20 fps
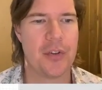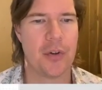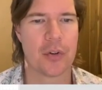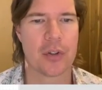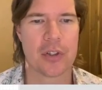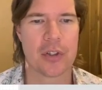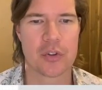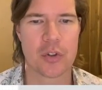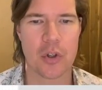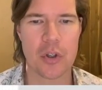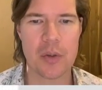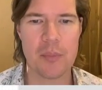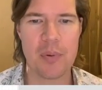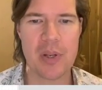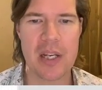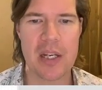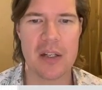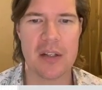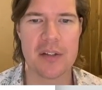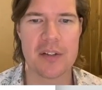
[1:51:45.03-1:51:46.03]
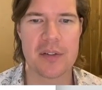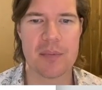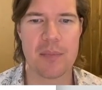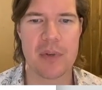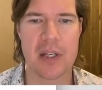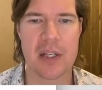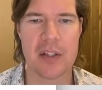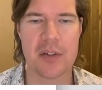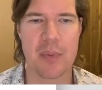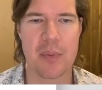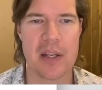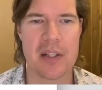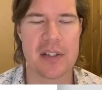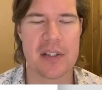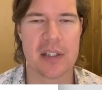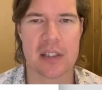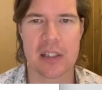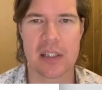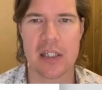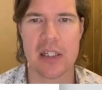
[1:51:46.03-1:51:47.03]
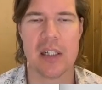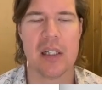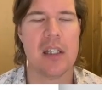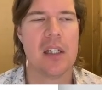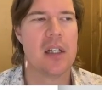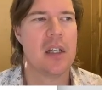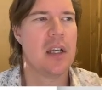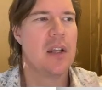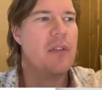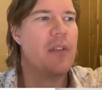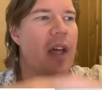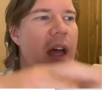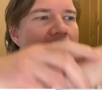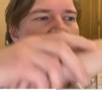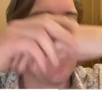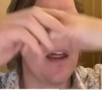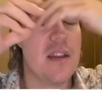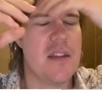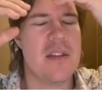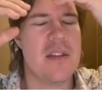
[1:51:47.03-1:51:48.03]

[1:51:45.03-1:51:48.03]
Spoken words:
controlled impedance means basically that